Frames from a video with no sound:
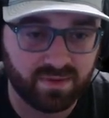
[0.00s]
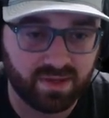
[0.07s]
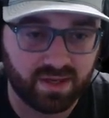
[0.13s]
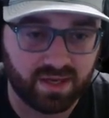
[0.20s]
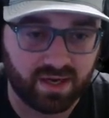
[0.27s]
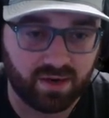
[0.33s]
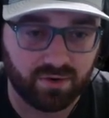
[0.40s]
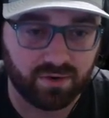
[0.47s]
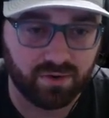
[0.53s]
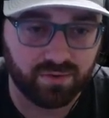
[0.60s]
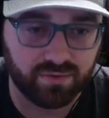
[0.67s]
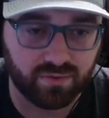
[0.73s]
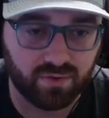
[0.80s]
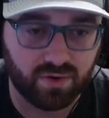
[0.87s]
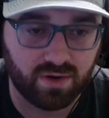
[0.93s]
and I'll go
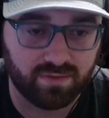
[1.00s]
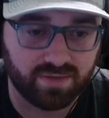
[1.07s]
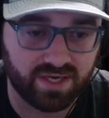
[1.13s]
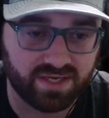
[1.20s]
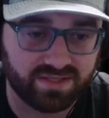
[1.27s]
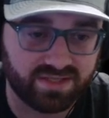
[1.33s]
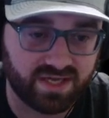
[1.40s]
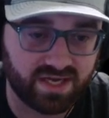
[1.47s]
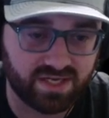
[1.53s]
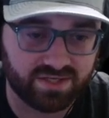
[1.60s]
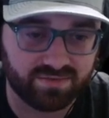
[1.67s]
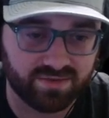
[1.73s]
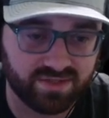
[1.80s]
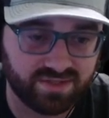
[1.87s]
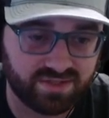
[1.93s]
through all my
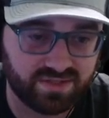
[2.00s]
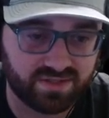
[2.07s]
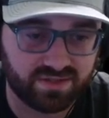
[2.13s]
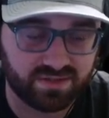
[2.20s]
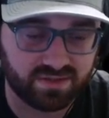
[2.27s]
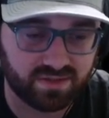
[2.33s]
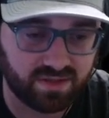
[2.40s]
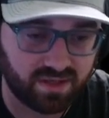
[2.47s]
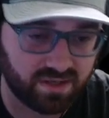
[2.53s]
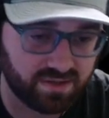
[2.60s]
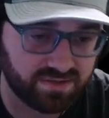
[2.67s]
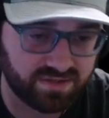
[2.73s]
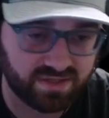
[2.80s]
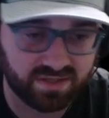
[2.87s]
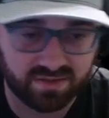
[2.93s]
attachments, and I'll
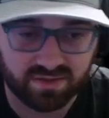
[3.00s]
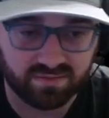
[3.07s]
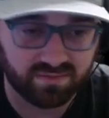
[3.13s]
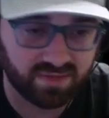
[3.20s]
say, oh,